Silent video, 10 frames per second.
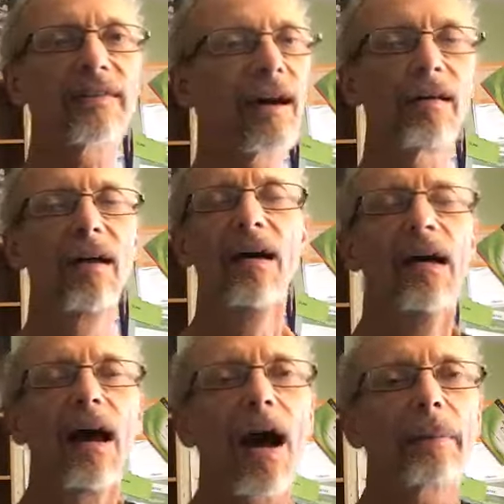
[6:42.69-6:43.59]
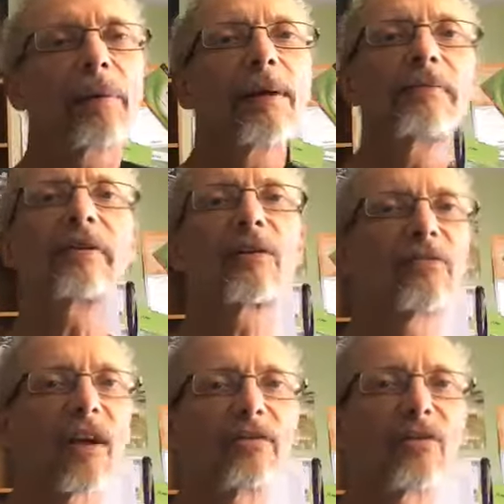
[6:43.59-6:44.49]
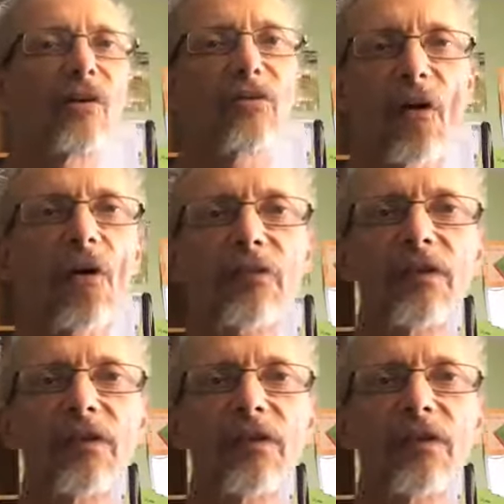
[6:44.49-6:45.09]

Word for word: Now, I believe in confessing your faults,